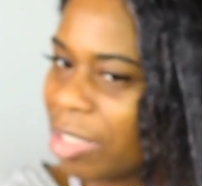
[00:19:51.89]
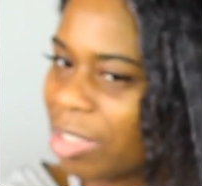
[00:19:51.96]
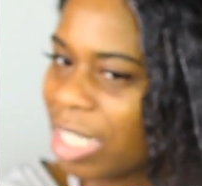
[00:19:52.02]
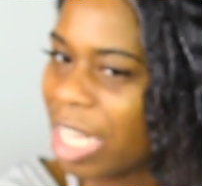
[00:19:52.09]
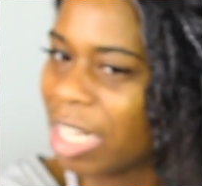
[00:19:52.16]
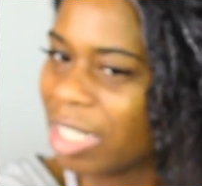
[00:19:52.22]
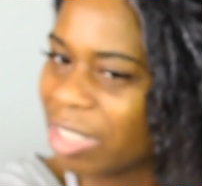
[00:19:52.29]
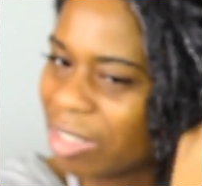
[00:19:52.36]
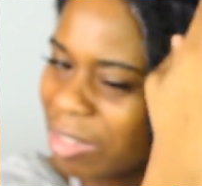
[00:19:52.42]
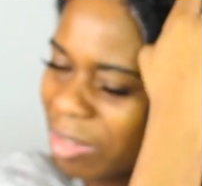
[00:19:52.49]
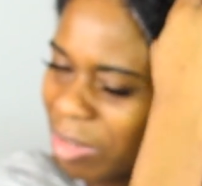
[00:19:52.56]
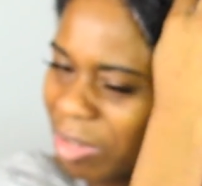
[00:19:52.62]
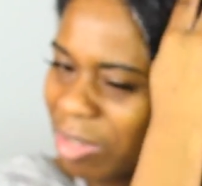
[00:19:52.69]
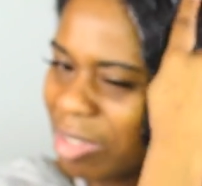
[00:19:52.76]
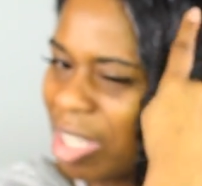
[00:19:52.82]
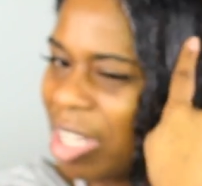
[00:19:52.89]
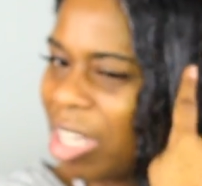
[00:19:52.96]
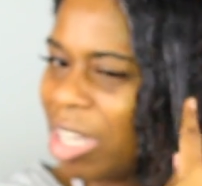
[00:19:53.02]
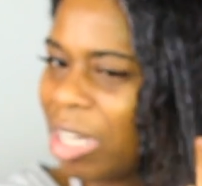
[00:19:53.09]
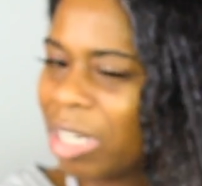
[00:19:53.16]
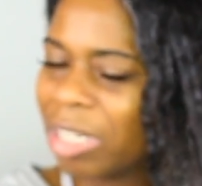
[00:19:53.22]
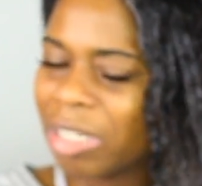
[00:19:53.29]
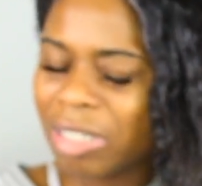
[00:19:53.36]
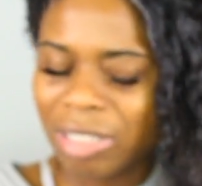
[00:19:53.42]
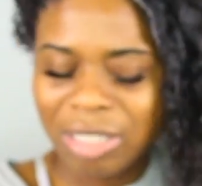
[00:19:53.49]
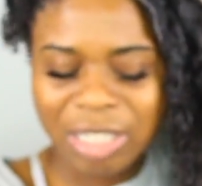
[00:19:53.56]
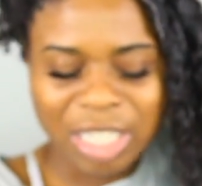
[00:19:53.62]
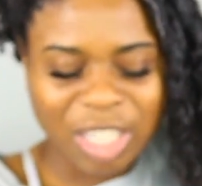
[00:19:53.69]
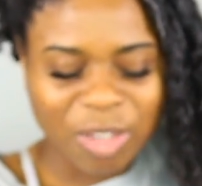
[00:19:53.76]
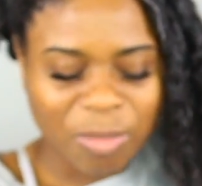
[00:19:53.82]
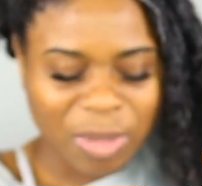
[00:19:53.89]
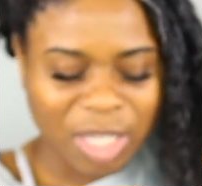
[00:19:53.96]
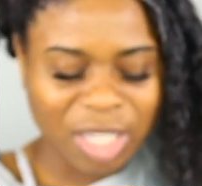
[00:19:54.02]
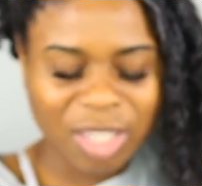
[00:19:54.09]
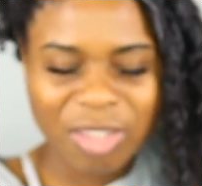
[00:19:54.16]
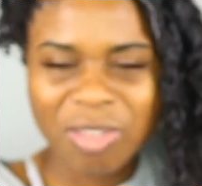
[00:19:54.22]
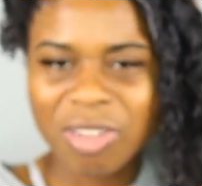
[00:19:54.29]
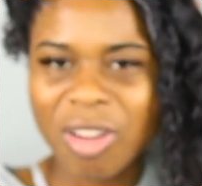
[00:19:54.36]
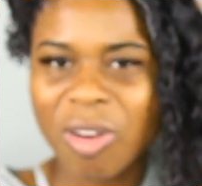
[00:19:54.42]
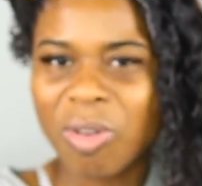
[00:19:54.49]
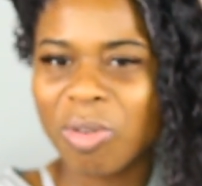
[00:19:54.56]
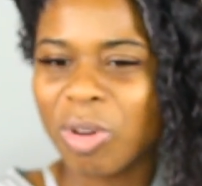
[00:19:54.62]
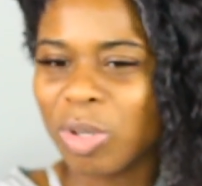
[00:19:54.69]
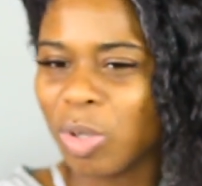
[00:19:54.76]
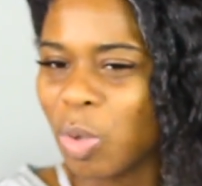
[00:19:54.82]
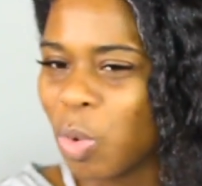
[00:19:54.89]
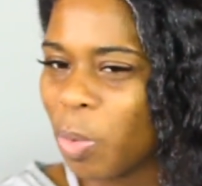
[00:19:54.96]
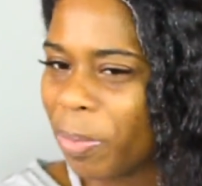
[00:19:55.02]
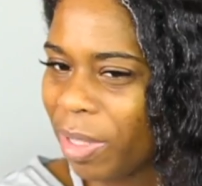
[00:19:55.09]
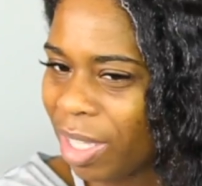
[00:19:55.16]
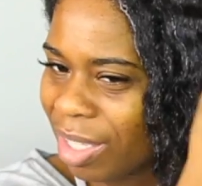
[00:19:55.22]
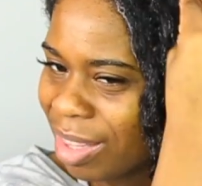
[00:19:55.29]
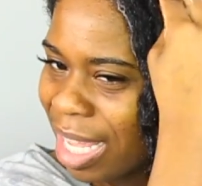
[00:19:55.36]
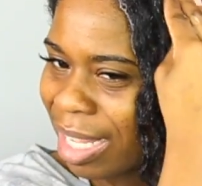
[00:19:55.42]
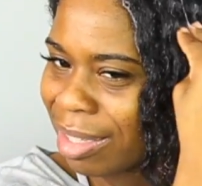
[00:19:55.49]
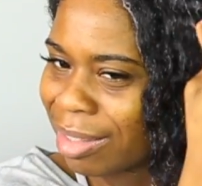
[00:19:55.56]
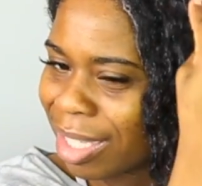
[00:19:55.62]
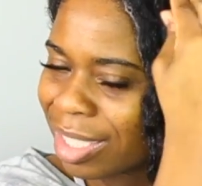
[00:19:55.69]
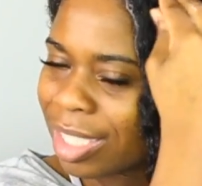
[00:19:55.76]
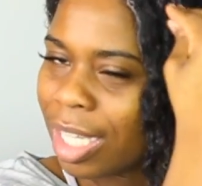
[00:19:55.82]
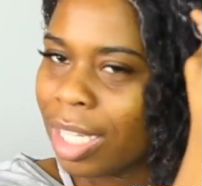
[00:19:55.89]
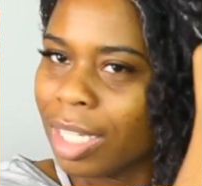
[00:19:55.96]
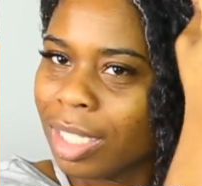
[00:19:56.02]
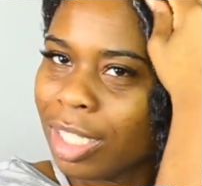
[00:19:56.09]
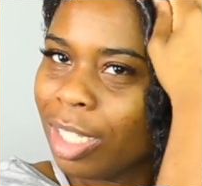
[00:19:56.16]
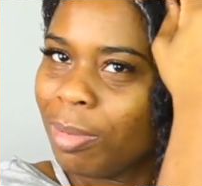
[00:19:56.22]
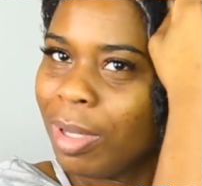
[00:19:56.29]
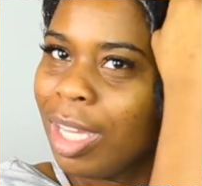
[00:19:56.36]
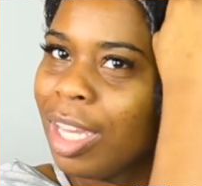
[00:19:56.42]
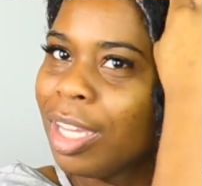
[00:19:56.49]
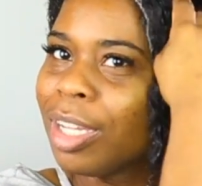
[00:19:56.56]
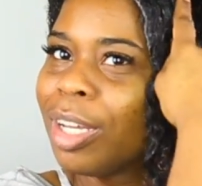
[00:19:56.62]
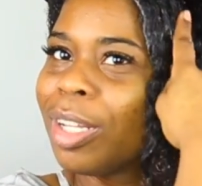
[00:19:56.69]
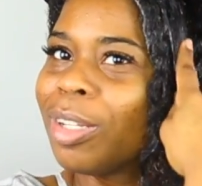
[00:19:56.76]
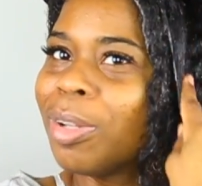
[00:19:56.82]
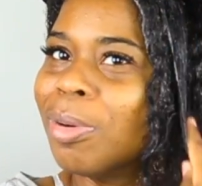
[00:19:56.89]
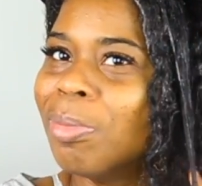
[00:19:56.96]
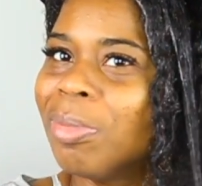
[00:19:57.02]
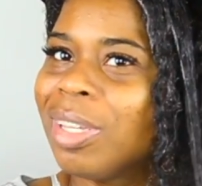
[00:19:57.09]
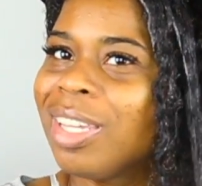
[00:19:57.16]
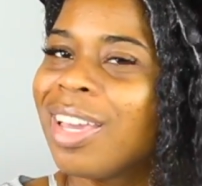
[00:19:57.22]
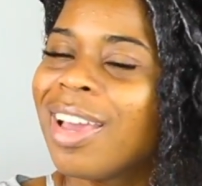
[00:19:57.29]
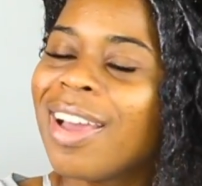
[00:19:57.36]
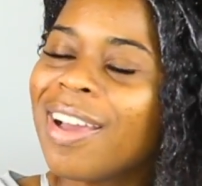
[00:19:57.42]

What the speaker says: that little gleamy, you know, gloomy. Like I said, gleamy, gloomy.